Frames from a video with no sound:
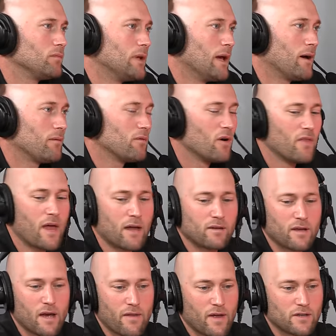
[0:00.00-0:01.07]
Yeah. So, well, and that,
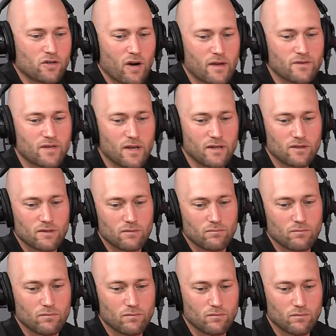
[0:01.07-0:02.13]
yeah, that transcends
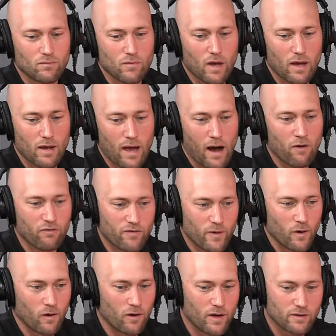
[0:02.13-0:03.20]

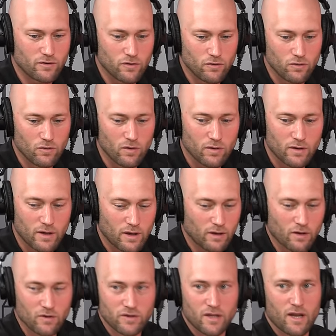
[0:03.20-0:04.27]
Outfitter to, and it
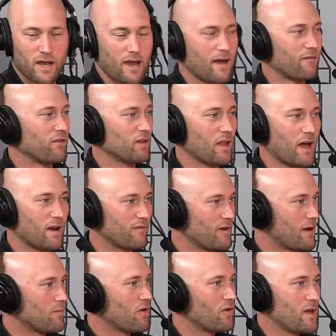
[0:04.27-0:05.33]
goes into every line of
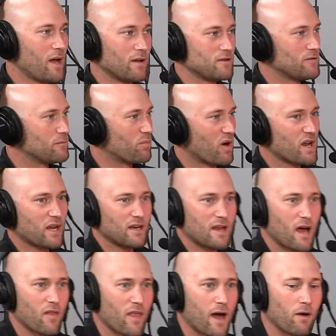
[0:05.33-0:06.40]
ammo. Yeah. yeah you break yeah. it
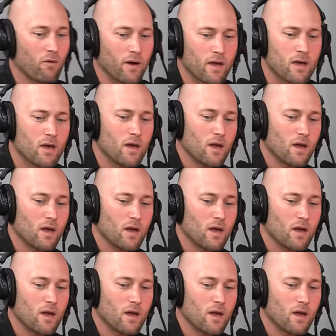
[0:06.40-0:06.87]
down that way.